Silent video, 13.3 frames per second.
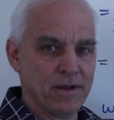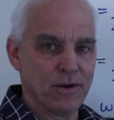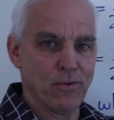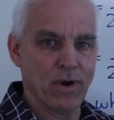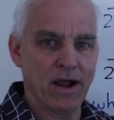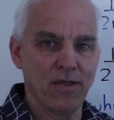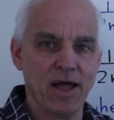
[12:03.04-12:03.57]

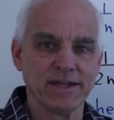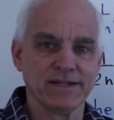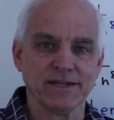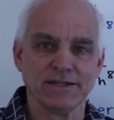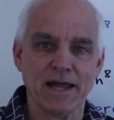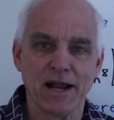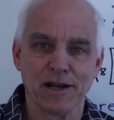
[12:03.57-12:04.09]
Well, that's
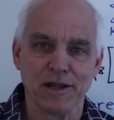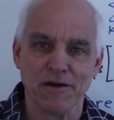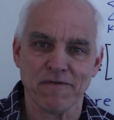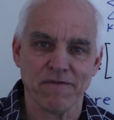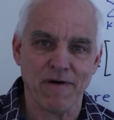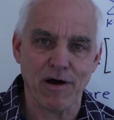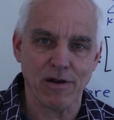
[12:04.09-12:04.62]
exactly a
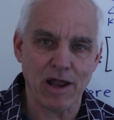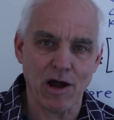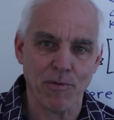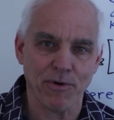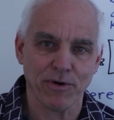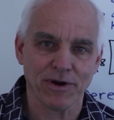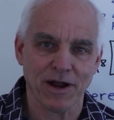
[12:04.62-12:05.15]

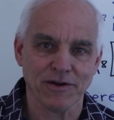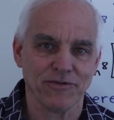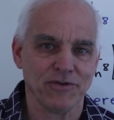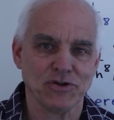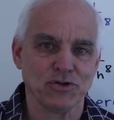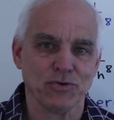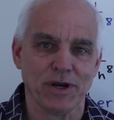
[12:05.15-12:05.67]
Faulhaber kind of
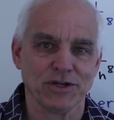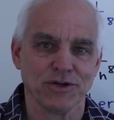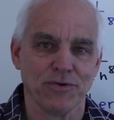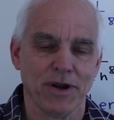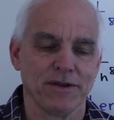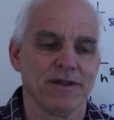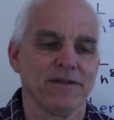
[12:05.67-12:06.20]
situation,
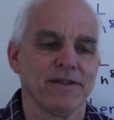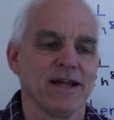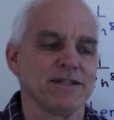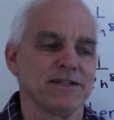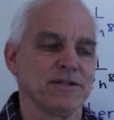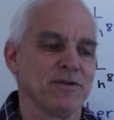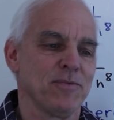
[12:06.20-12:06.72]
right?
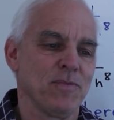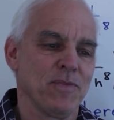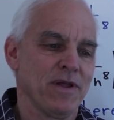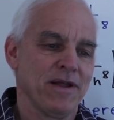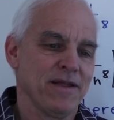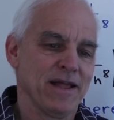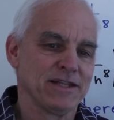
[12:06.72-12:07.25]
That's
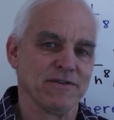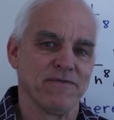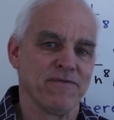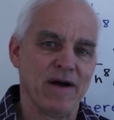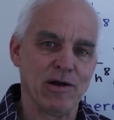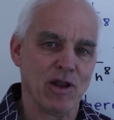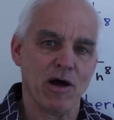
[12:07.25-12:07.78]
a
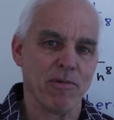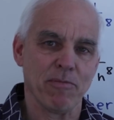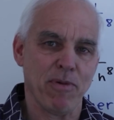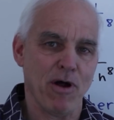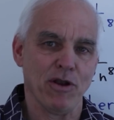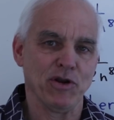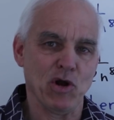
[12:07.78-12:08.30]
Faulhaber
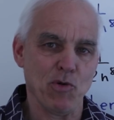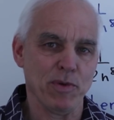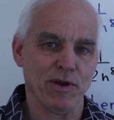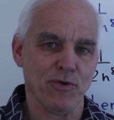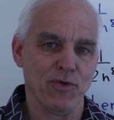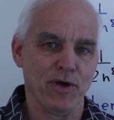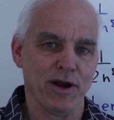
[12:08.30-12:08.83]

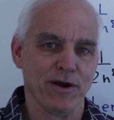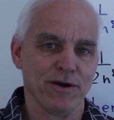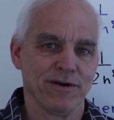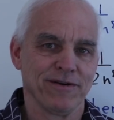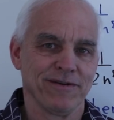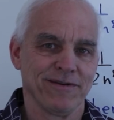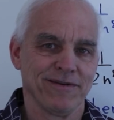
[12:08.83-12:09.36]
polynomial there.
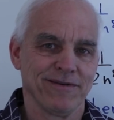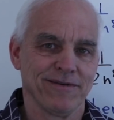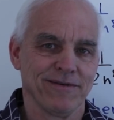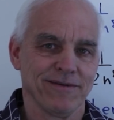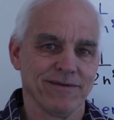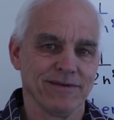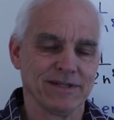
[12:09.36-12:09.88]

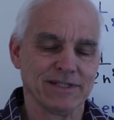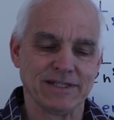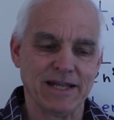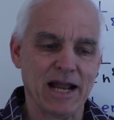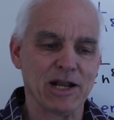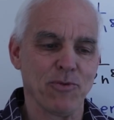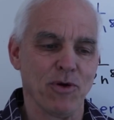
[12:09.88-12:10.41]
It's
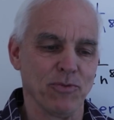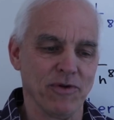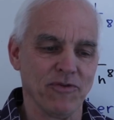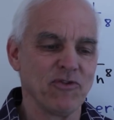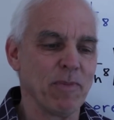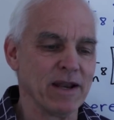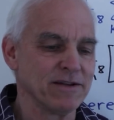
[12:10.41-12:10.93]
exactly what we've
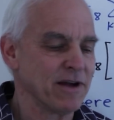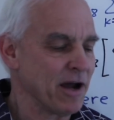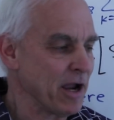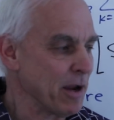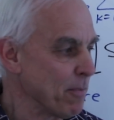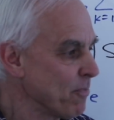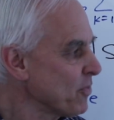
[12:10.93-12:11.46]
spent
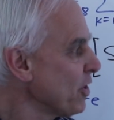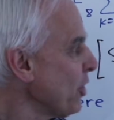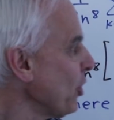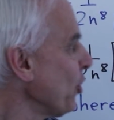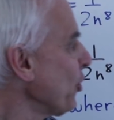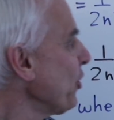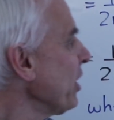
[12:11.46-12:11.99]
time
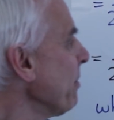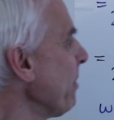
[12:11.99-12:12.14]
learning